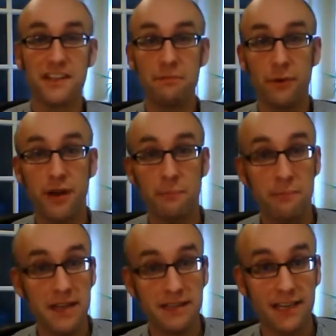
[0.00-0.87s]
Is there anybody
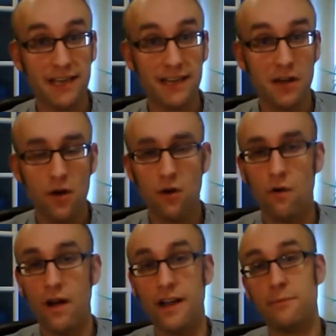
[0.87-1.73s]
I'm meeting
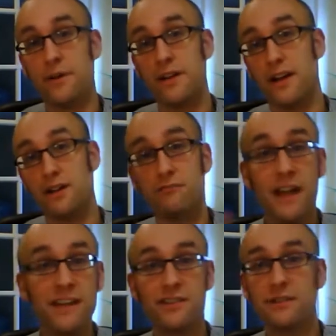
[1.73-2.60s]
or anybody I could
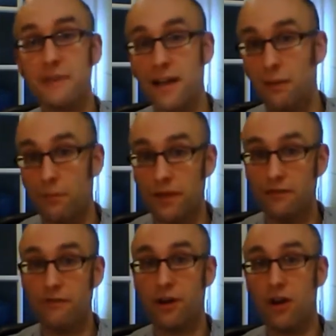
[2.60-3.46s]
arrange to meet up
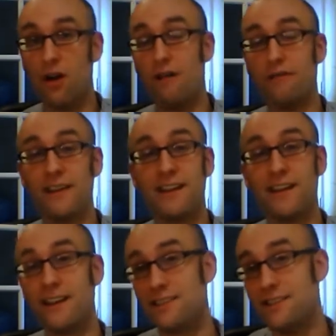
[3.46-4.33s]
with for a coffee
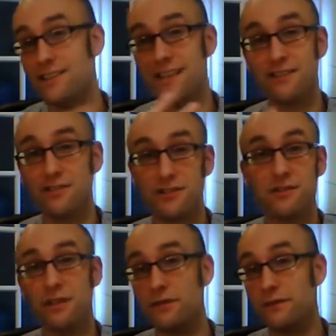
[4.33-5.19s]
and I could just
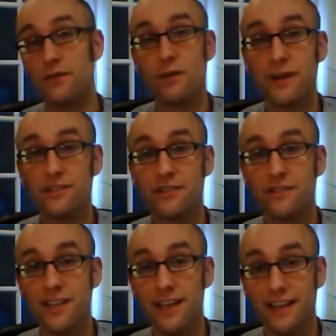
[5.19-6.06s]
introduce those four
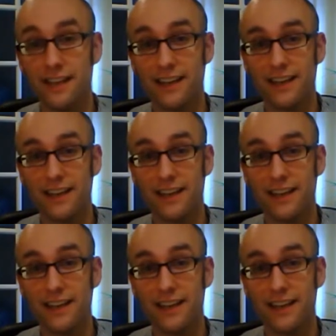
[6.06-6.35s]
questions in?